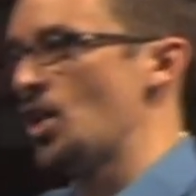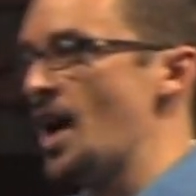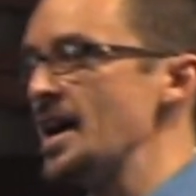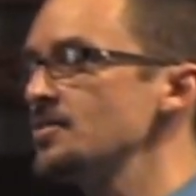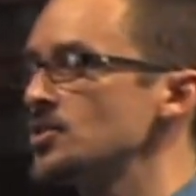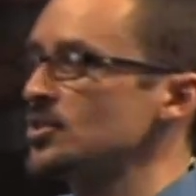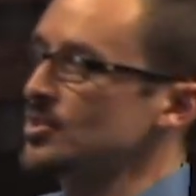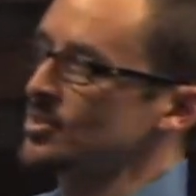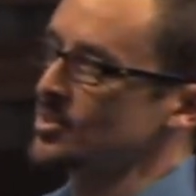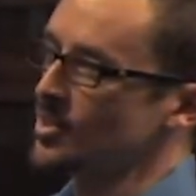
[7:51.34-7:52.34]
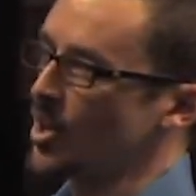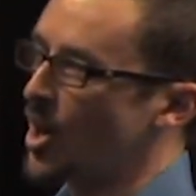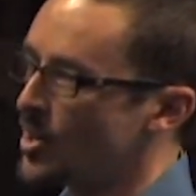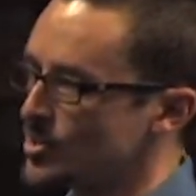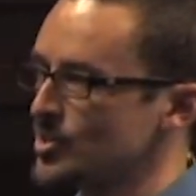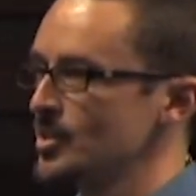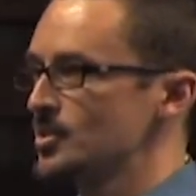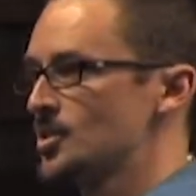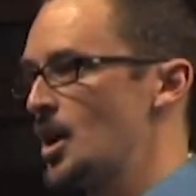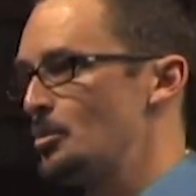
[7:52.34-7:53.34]
our lives, our hearts
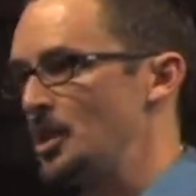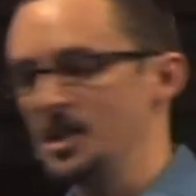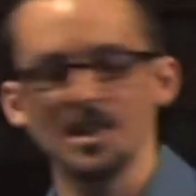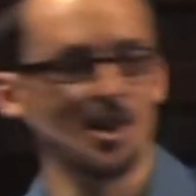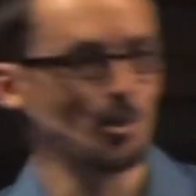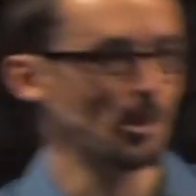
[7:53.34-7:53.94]
stop beating,